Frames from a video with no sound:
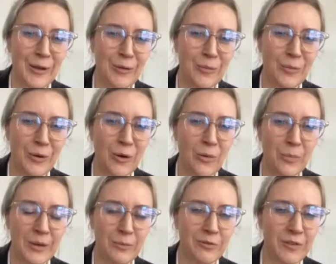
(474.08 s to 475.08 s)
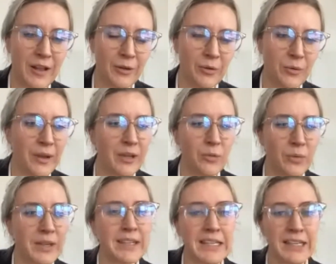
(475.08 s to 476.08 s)
we're hoping will follow quite
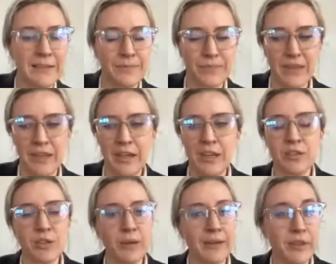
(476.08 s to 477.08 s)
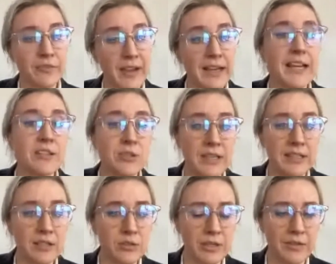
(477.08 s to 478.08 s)
quickly. So you have the financial
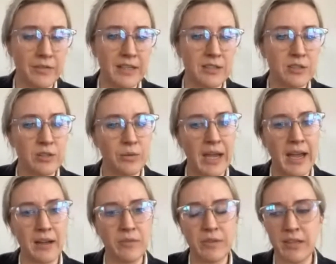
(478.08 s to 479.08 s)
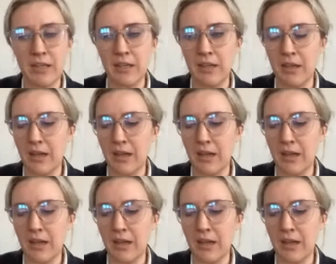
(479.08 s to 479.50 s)
industry of this, you have the